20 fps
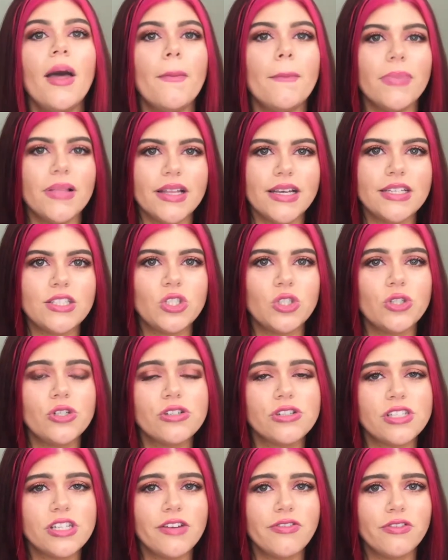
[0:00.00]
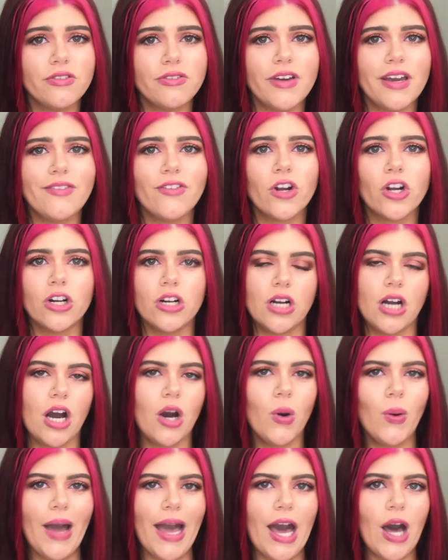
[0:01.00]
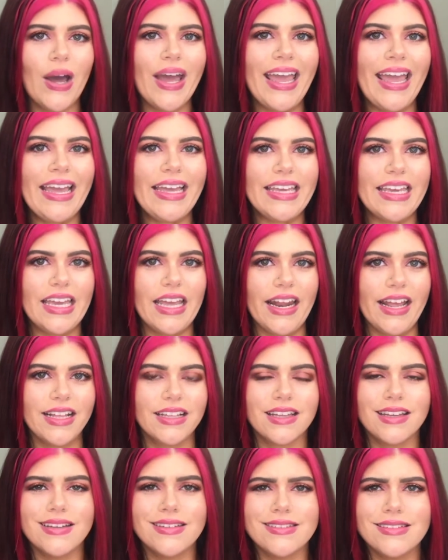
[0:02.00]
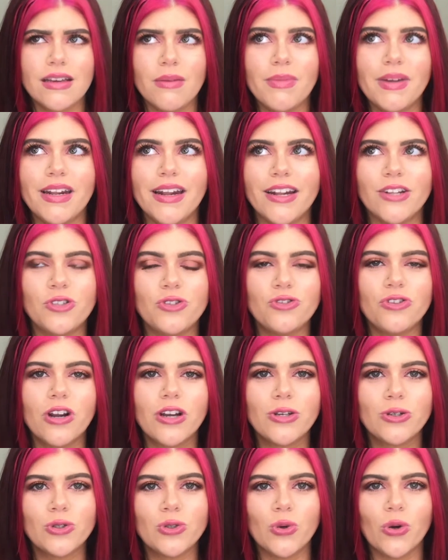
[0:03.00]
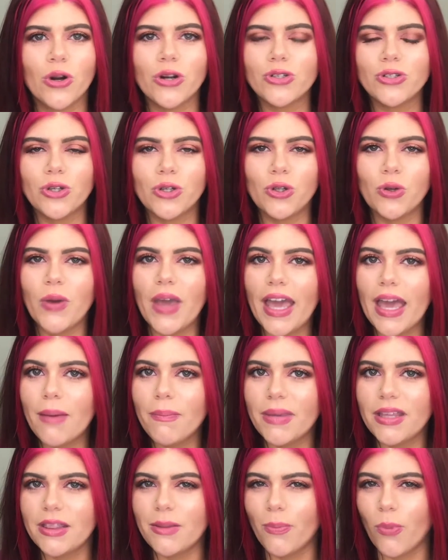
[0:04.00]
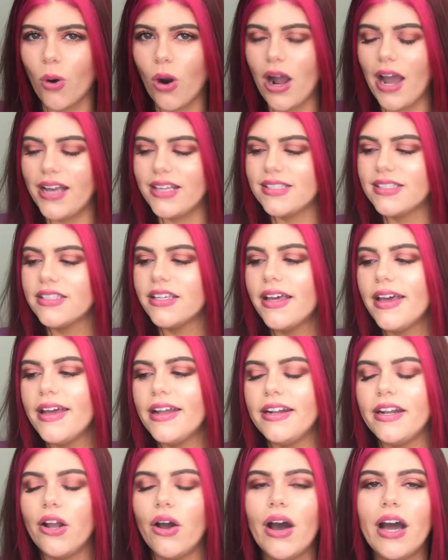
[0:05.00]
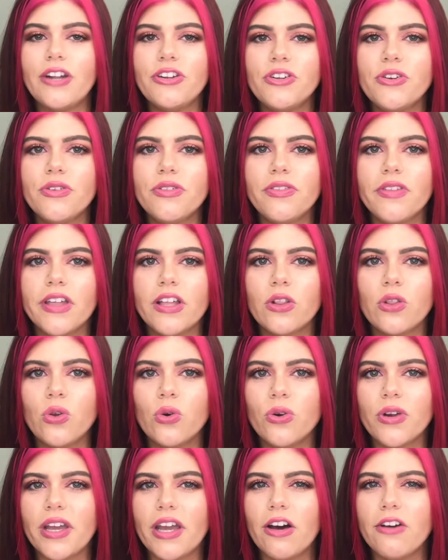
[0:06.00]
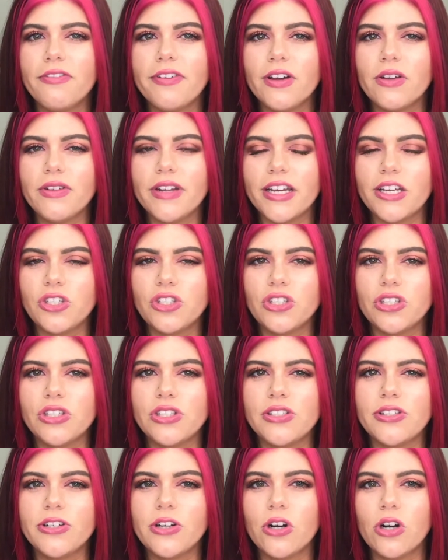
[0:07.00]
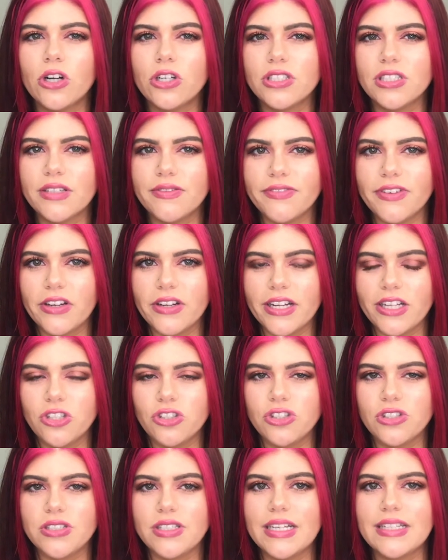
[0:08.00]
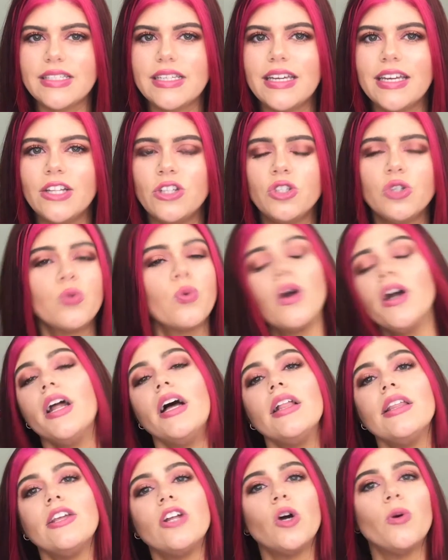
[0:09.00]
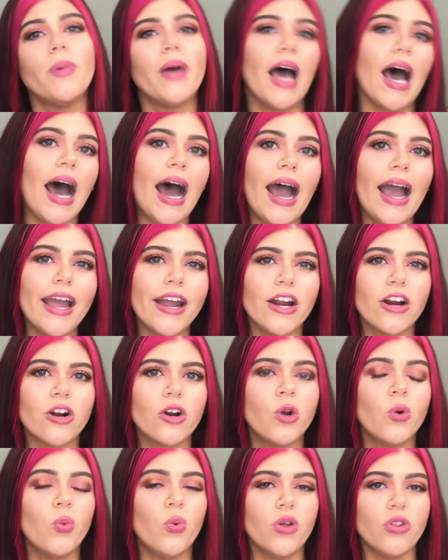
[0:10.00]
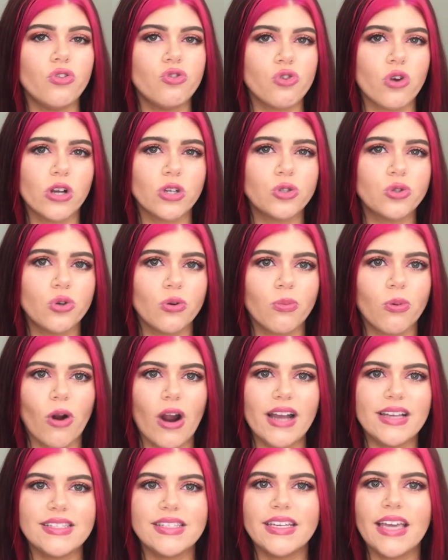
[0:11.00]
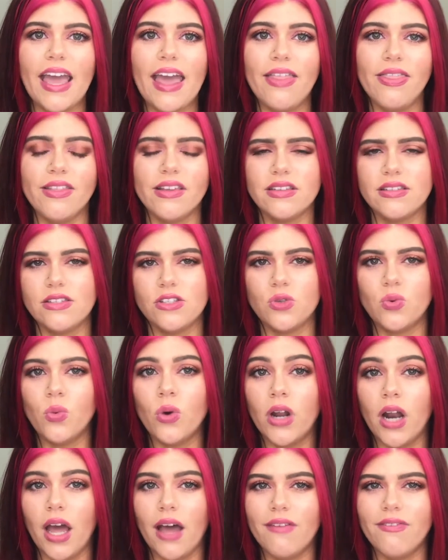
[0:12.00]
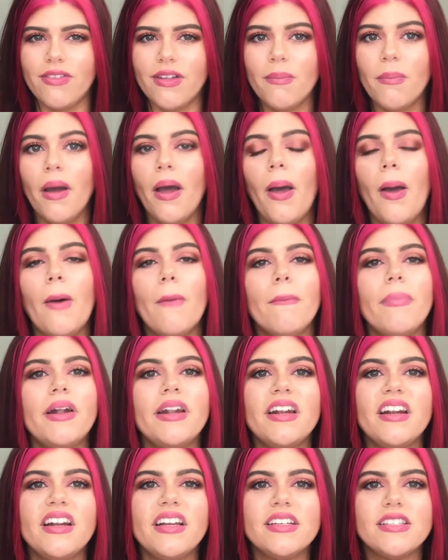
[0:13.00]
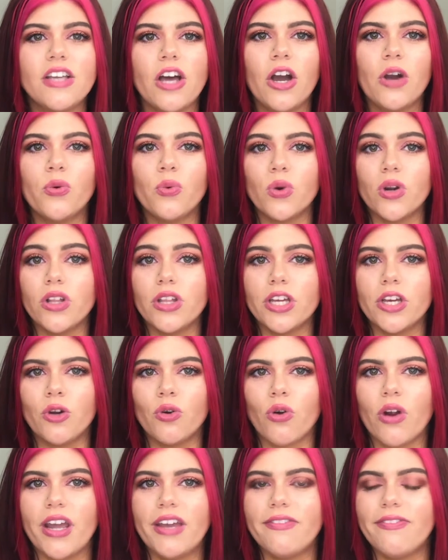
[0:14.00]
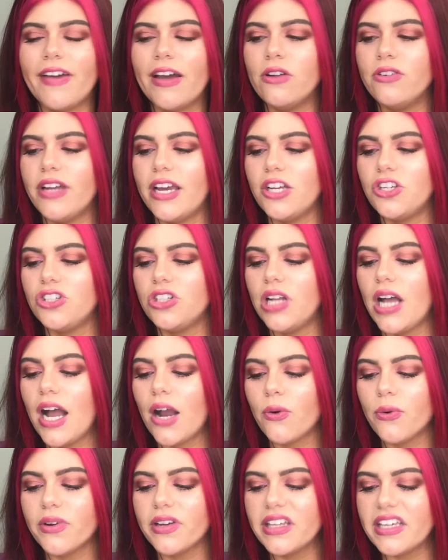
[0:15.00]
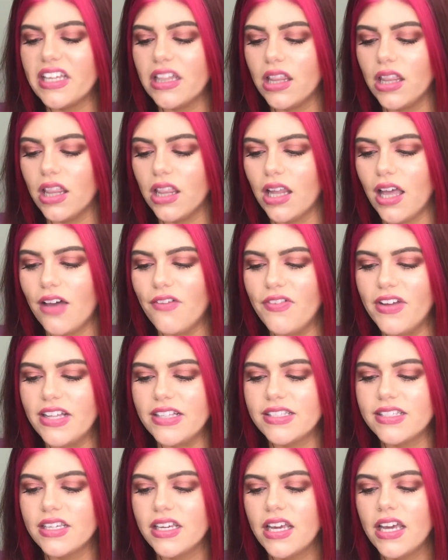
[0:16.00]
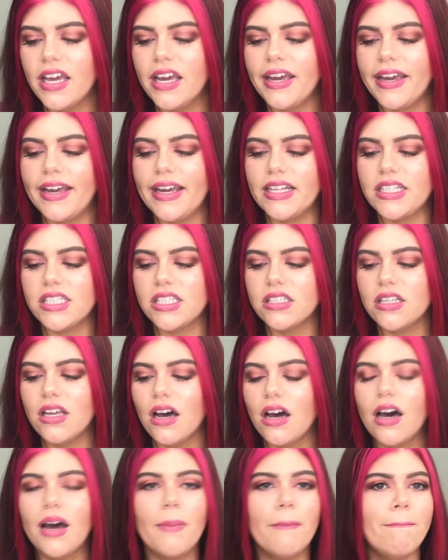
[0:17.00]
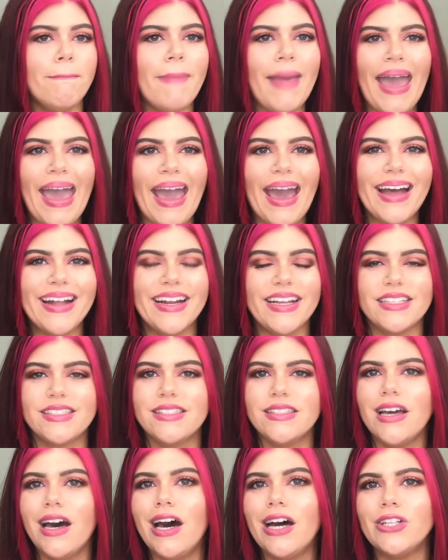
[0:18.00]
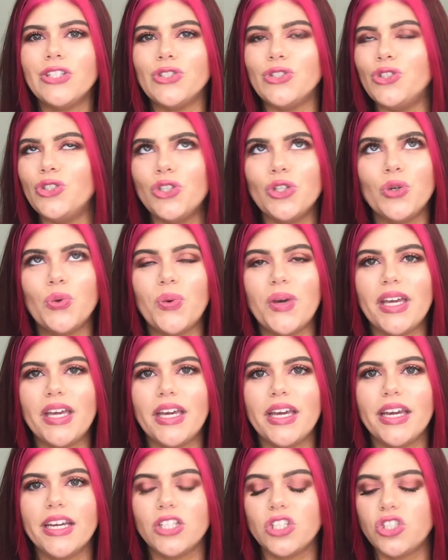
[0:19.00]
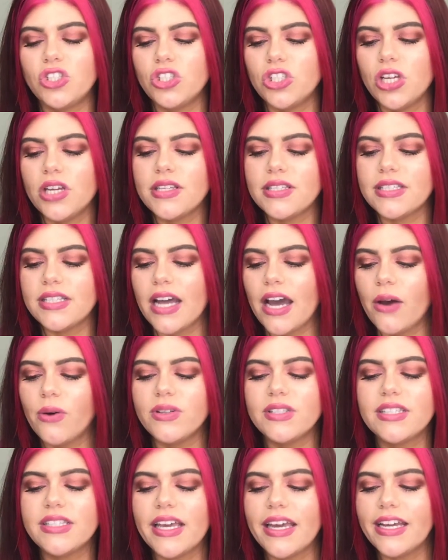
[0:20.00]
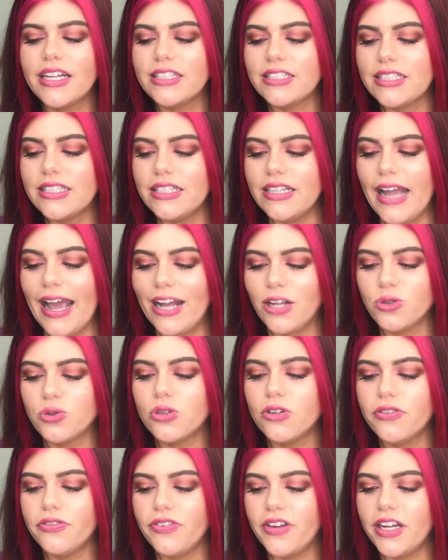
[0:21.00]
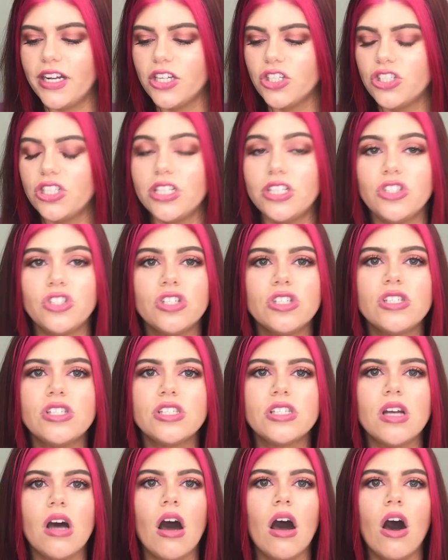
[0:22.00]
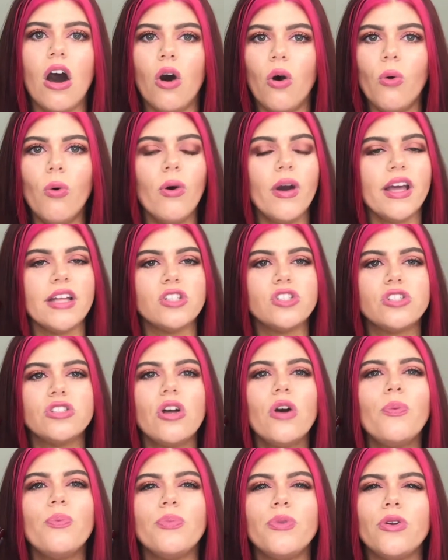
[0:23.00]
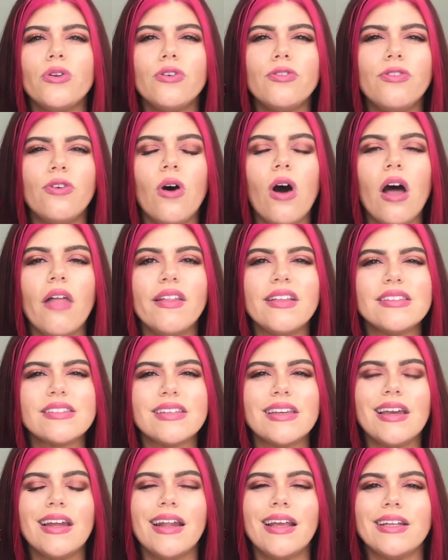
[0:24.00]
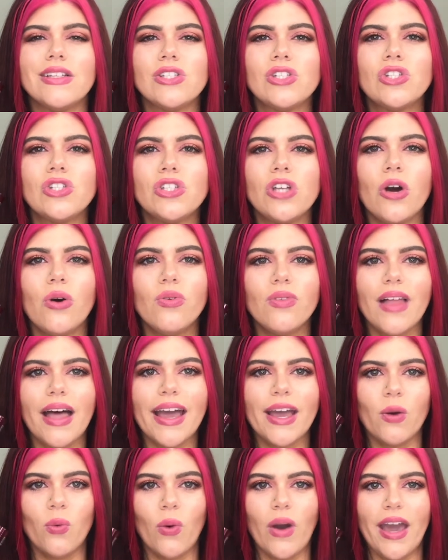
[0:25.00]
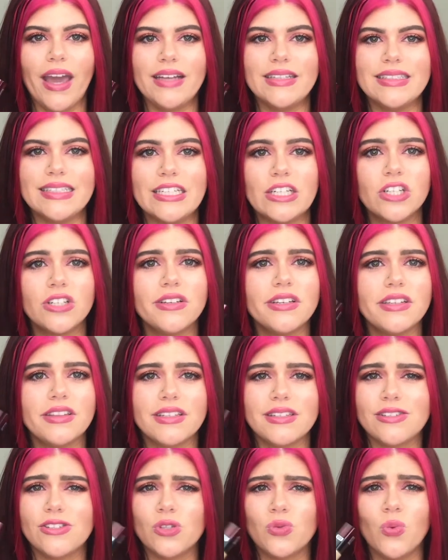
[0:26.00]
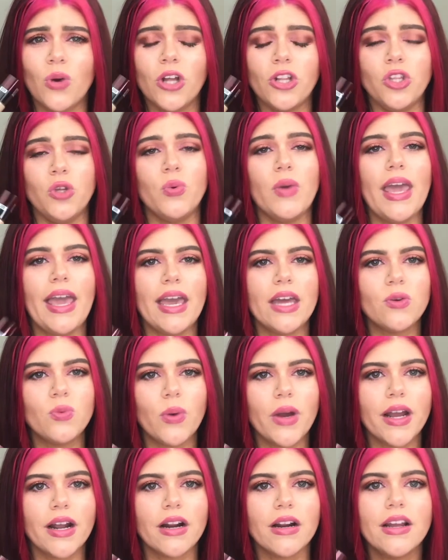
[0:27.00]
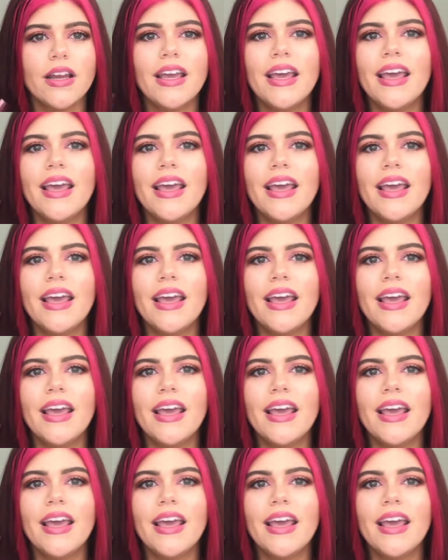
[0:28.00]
please do yourself a favor, go out and get it, because I mean it's drugstore, so you can't beat the price. Now I do think L'Oreal foundations, there are some foundations that tend to run a little bit higher with drugstore pricing, and this is one of them, but it is a really great foundation. I really love it. It's not matte, it's not dewy, it's just, I would say it's a natural finish, and it just, oh, it's so beautiful on the skin. It's so lightweight. Literally, this is one you can wear